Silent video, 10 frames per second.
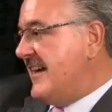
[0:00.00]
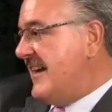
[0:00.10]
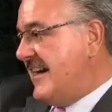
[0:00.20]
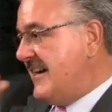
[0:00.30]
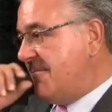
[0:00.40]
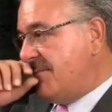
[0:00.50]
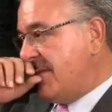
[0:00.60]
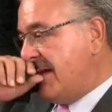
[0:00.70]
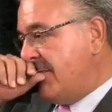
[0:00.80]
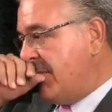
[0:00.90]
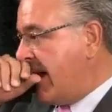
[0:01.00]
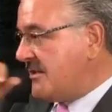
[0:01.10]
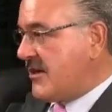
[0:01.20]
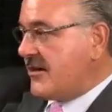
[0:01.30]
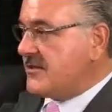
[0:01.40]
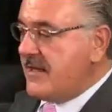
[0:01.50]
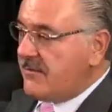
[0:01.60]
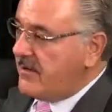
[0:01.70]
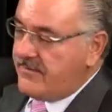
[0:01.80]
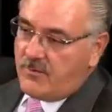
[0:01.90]
My daughters,
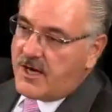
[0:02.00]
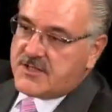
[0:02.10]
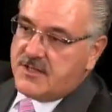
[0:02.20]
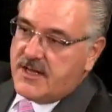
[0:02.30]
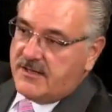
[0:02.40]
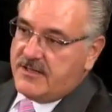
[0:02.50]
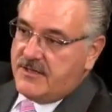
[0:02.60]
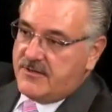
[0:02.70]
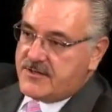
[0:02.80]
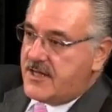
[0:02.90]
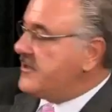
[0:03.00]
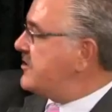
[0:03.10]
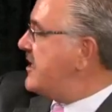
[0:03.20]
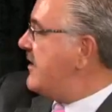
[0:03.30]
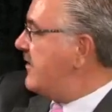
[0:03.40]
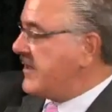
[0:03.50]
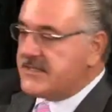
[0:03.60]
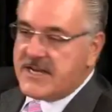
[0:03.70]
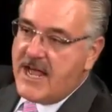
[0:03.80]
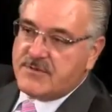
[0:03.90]
they won't even watch the nightly news. They understand that
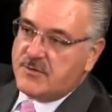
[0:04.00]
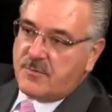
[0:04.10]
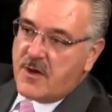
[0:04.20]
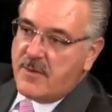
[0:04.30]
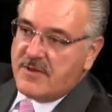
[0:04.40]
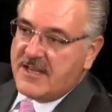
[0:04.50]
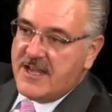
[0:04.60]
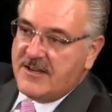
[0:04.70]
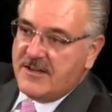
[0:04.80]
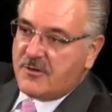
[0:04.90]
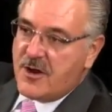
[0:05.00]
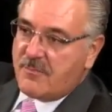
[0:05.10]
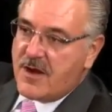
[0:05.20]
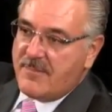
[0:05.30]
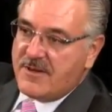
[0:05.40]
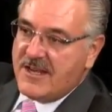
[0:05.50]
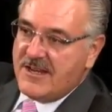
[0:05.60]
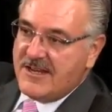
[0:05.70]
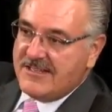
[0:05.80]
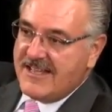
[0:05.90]
that's absolute propaganda and corrupt
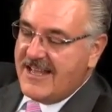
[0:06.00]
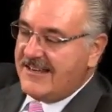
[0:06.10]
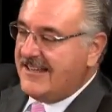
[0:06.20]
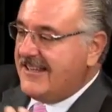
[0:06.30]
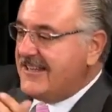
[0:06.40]
propaganda at that.